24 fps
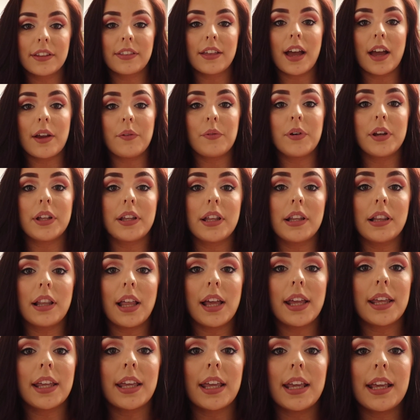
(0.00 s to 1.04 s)
I really
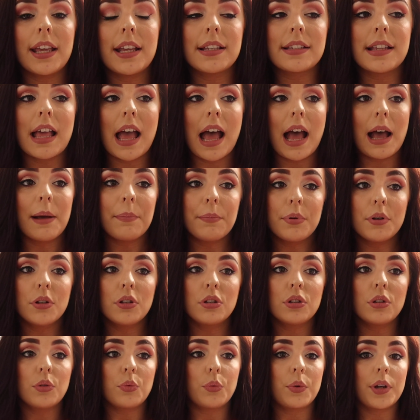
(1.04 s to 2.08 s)
like is
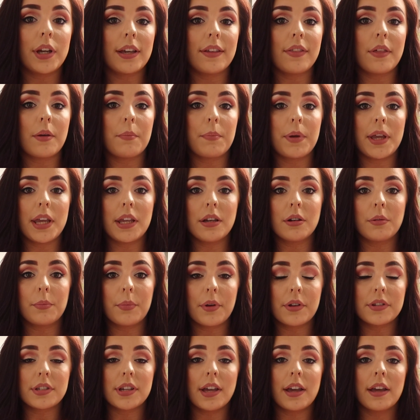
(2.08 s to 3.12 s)
apple with peanut
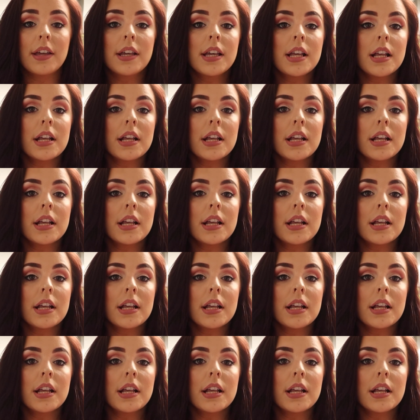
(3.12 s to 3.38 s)
butter.